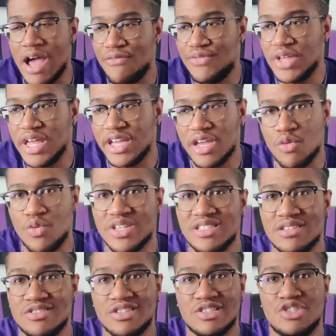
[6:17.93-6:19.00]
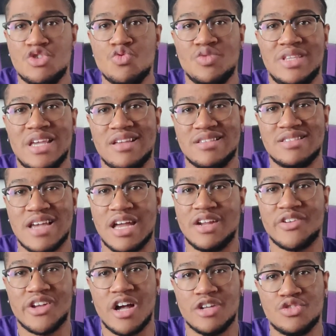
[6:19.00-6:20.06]
I feel like it wasn't just two things kind
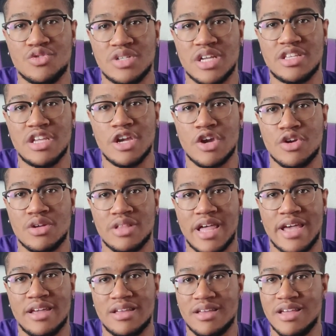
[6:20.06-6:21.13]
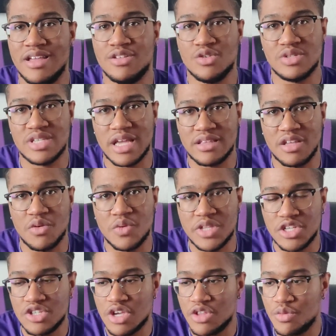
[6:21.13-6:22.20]
of contradicting or like intersecting with
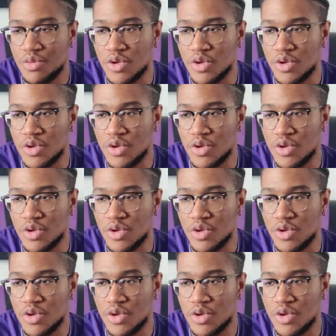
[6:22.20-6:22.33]
each other,